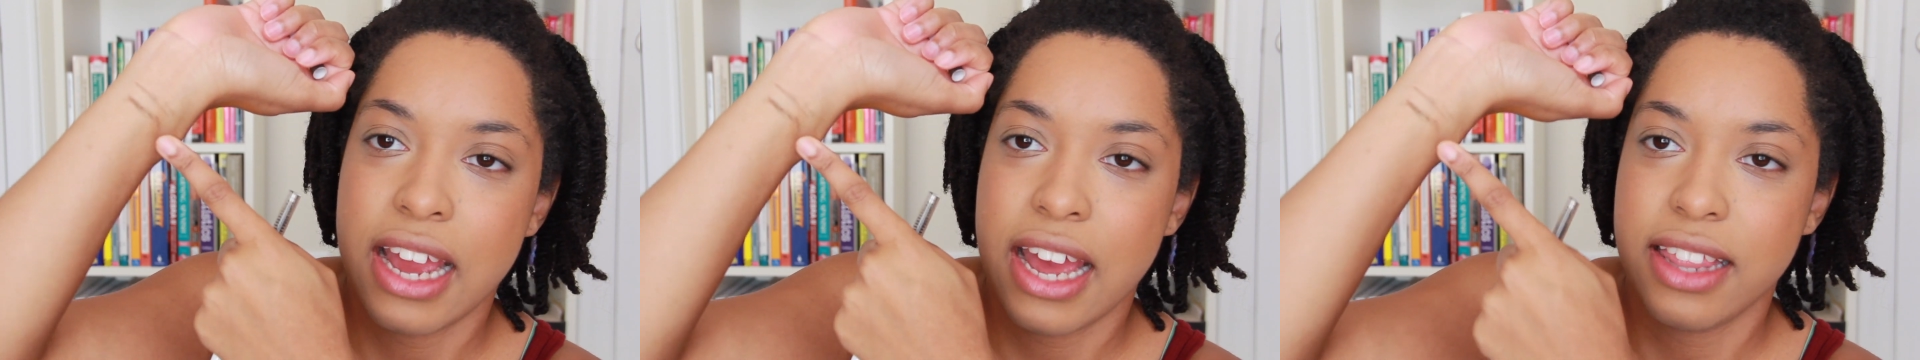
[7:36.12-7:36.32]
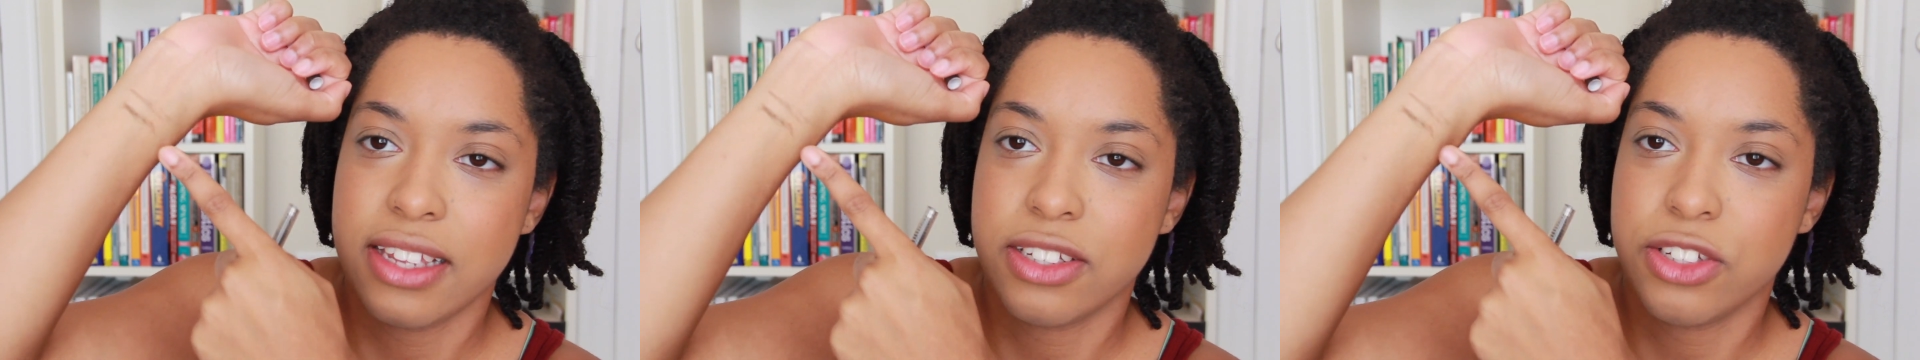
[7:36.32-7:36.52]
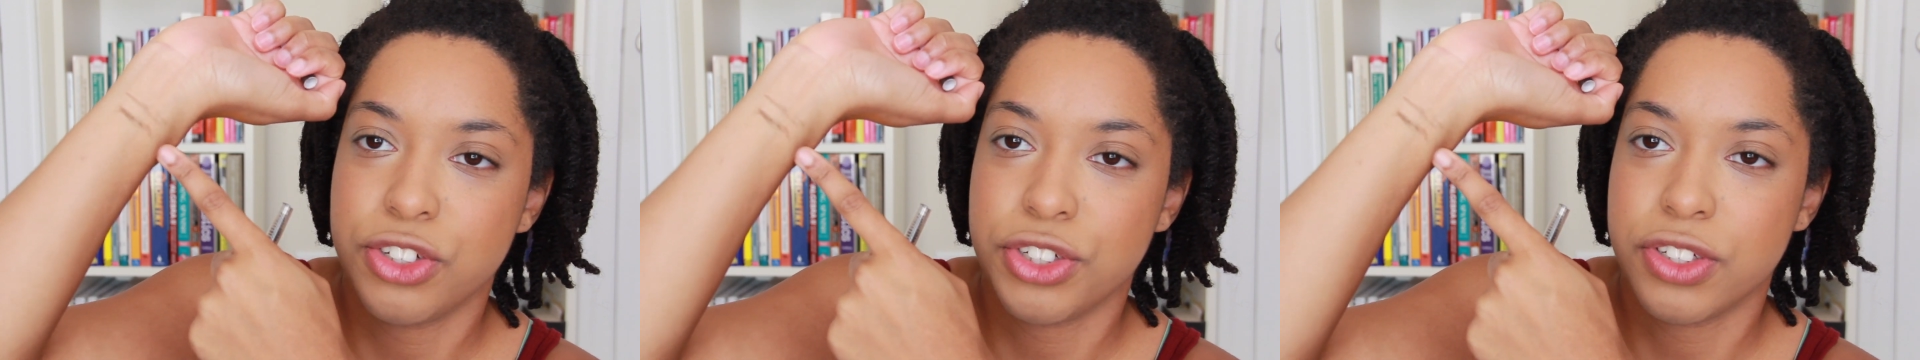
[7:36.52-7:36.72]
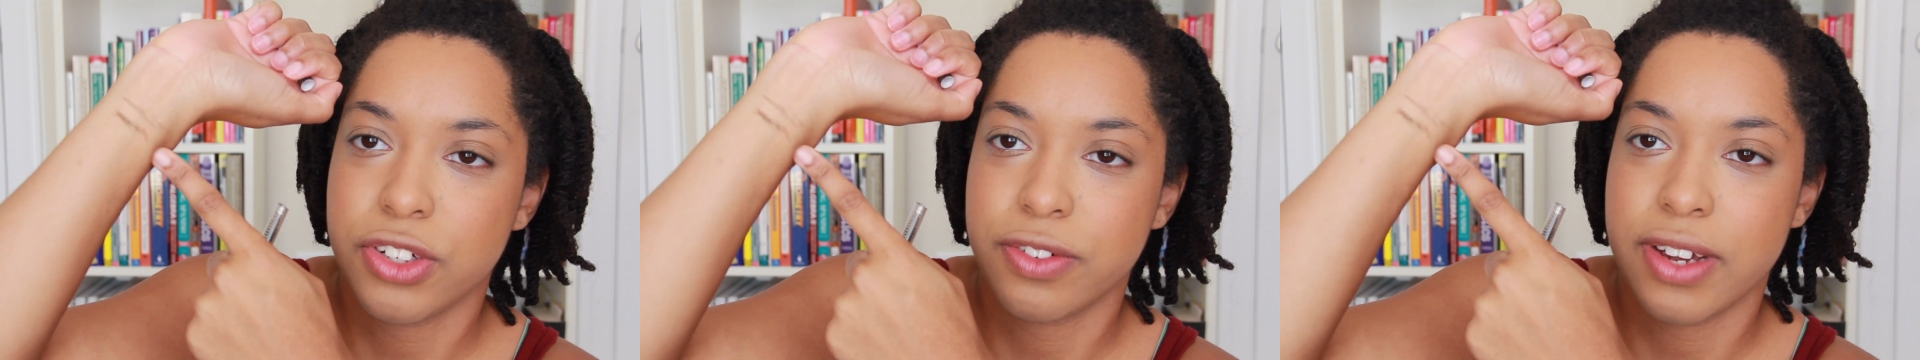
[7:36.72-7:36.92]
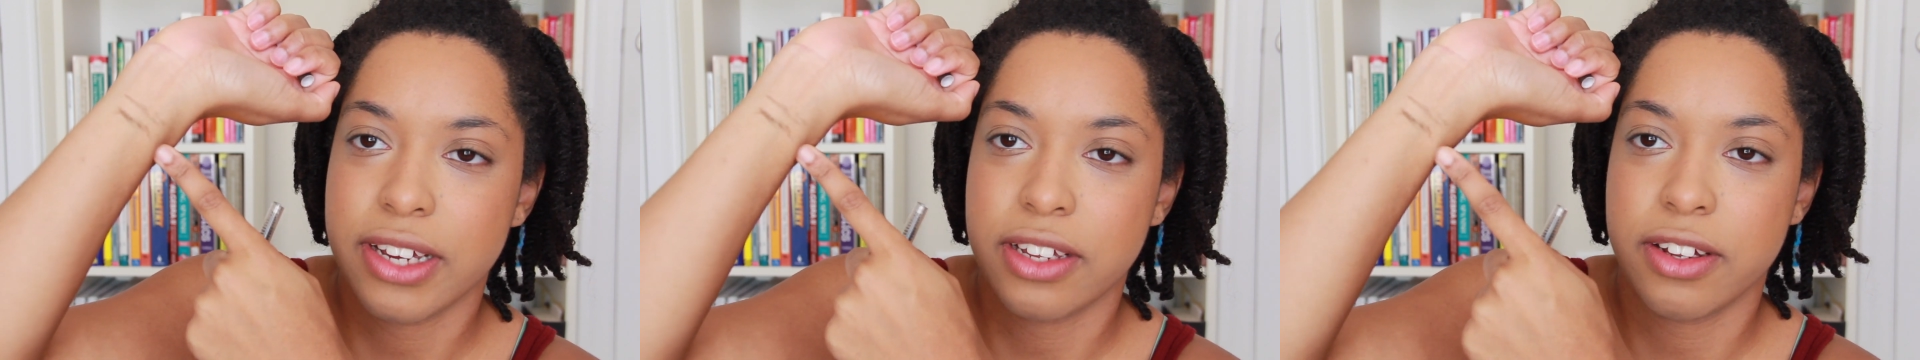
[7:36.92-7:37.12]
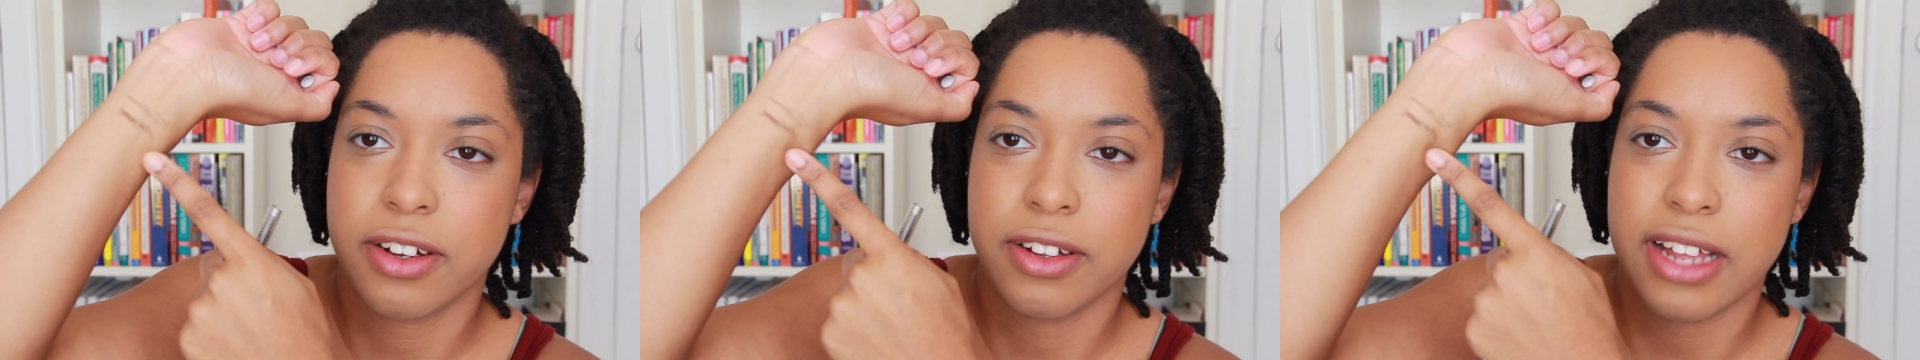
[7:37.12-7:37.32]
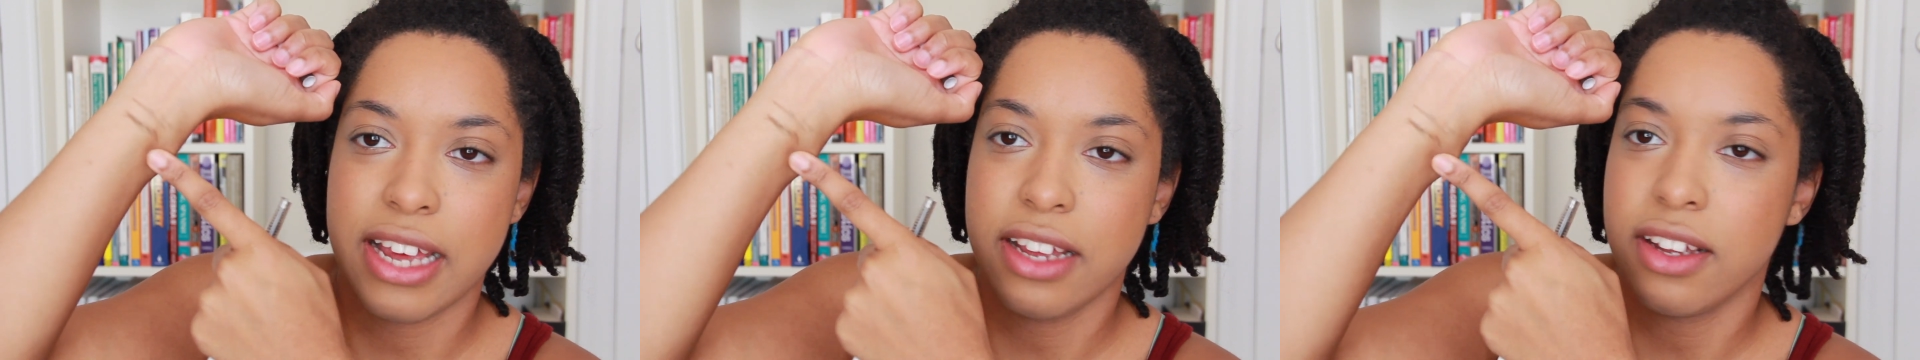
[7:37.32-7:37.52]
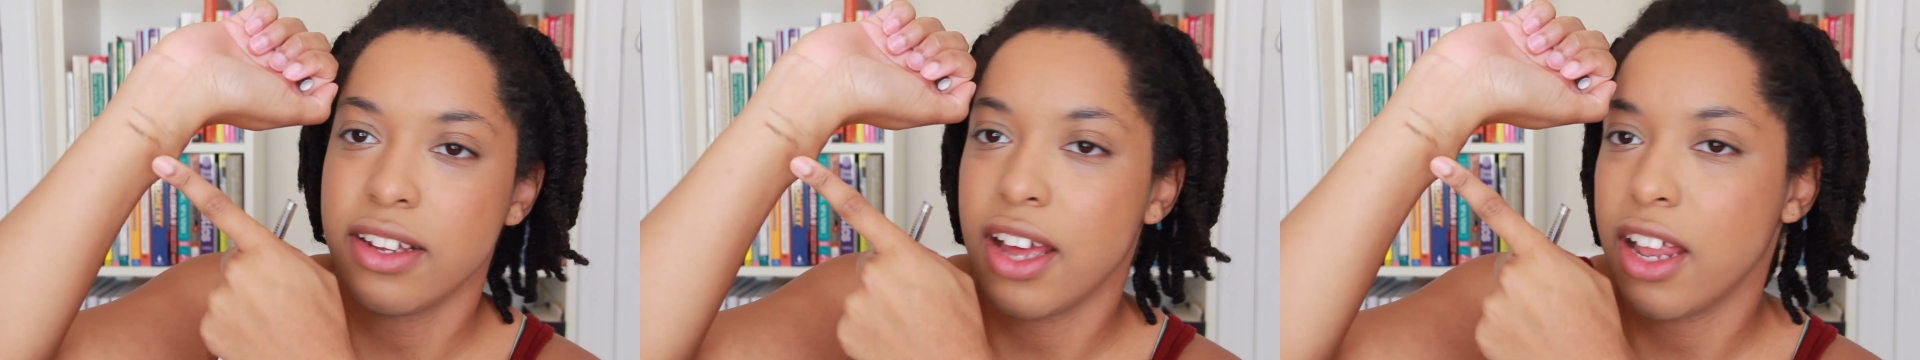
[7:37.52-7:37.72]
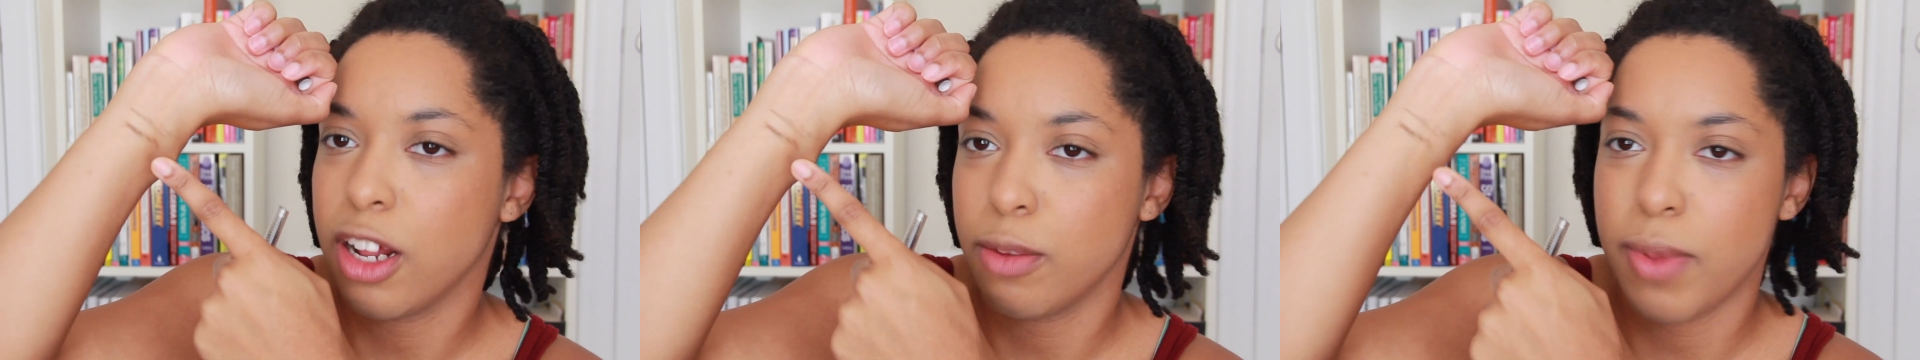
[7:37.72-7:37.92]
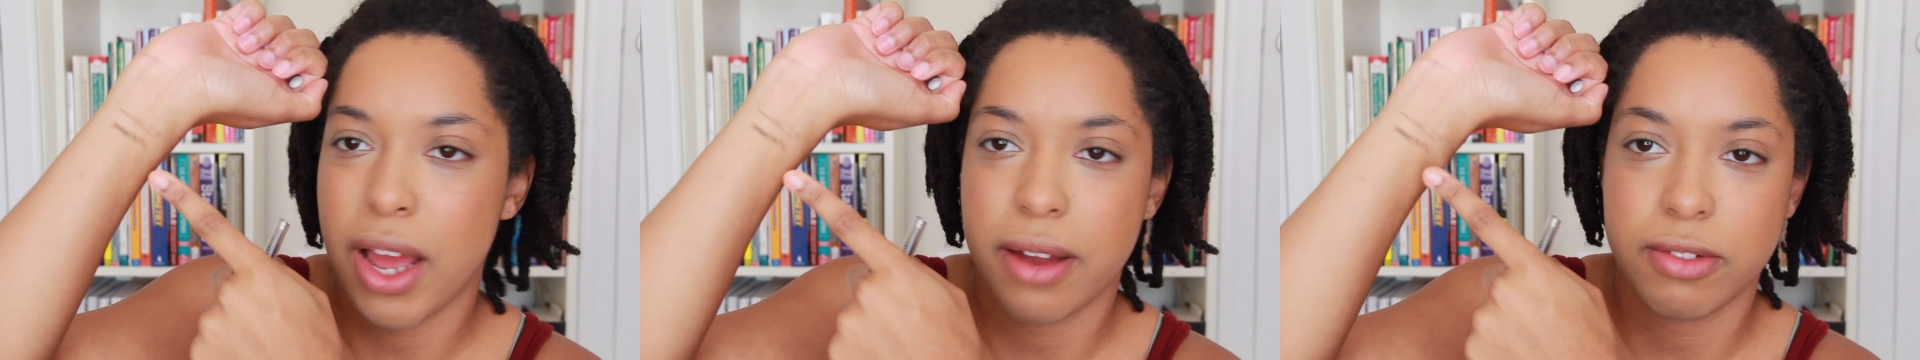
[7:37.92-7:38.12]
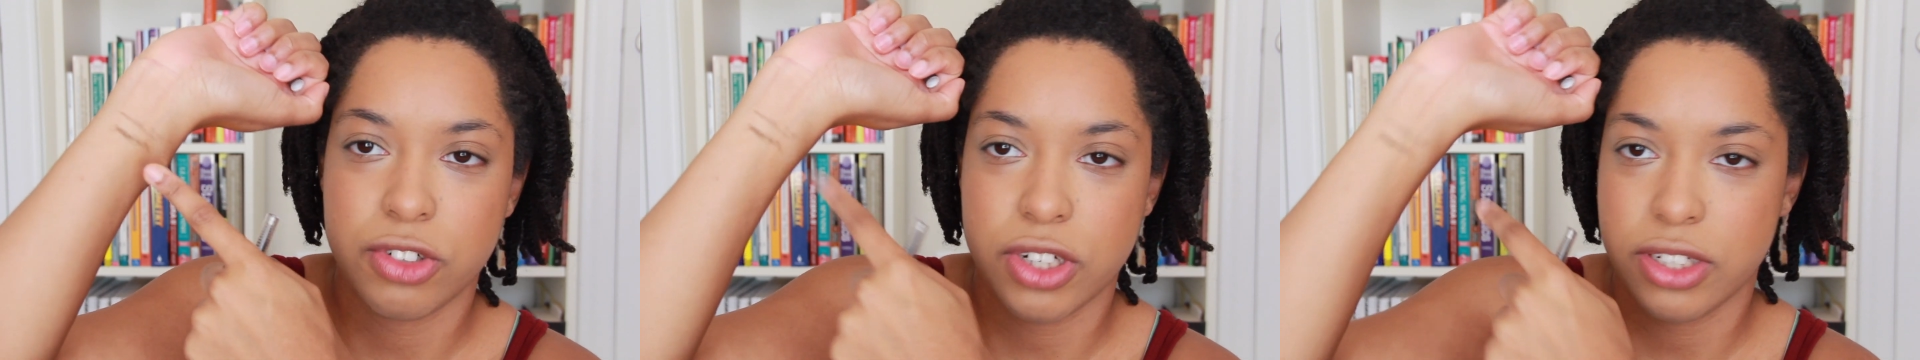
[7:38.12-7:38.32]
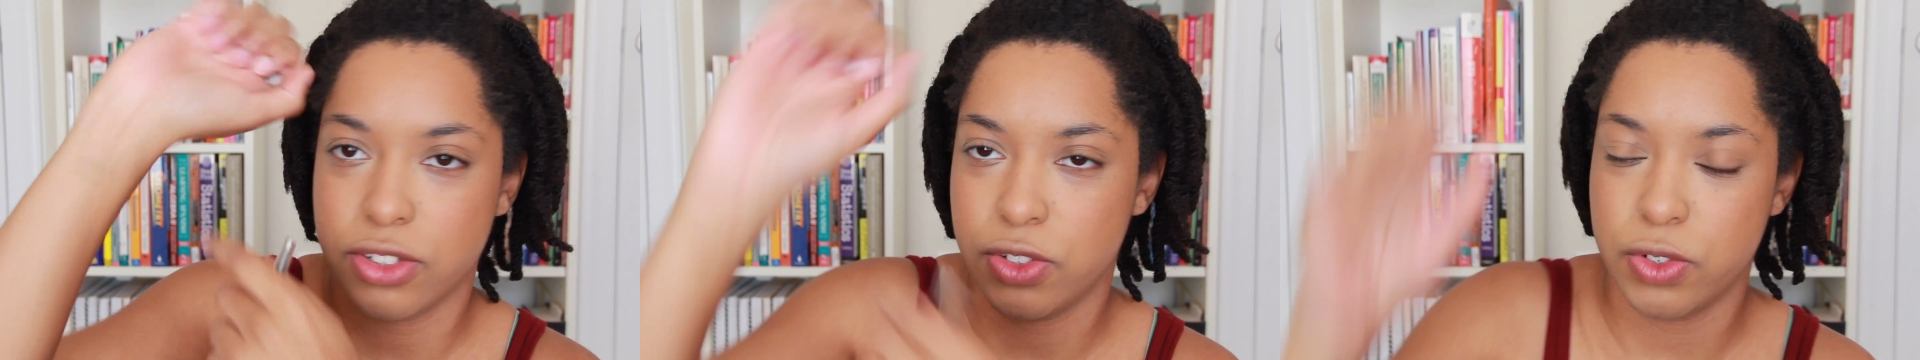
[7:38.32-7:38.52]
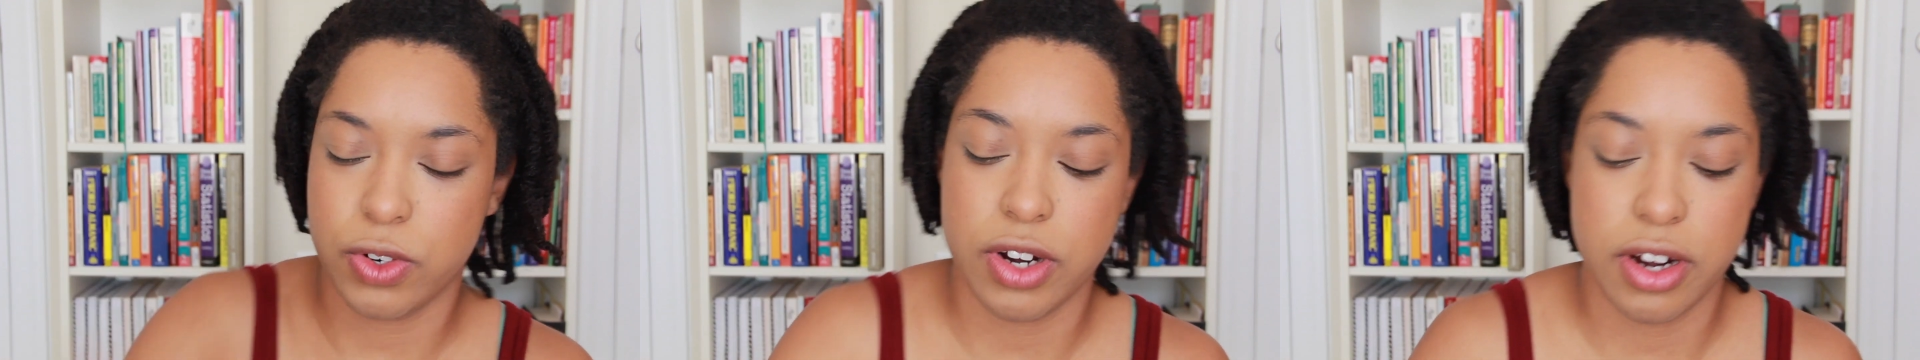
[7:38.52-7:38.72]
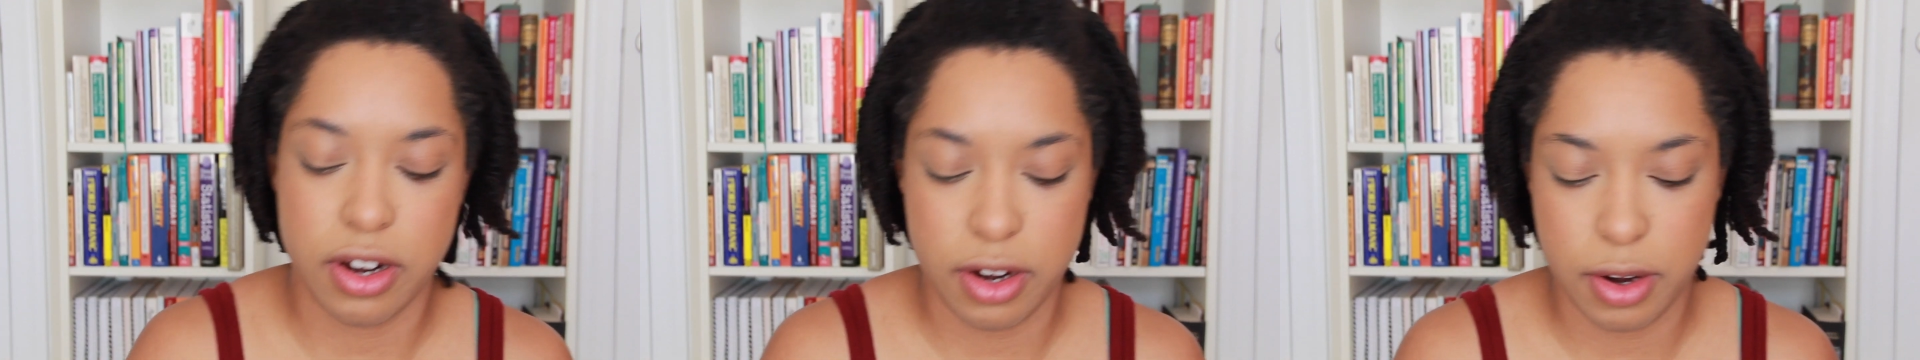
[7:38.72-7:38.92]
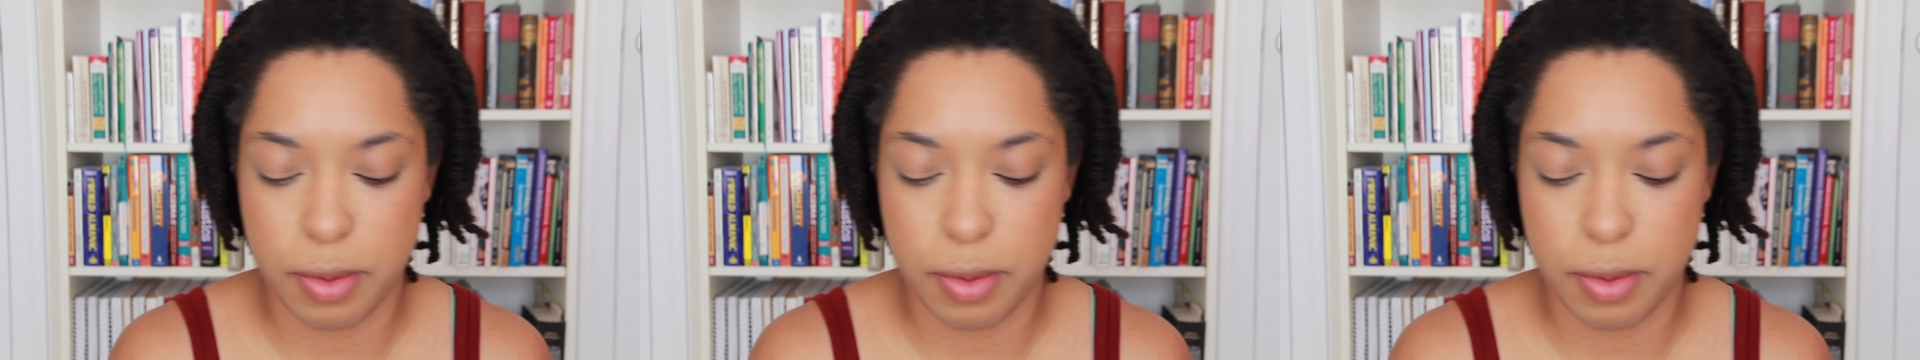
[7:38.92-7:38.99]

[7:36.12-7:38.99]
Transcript: and this is just a regular like ColourPop drugstore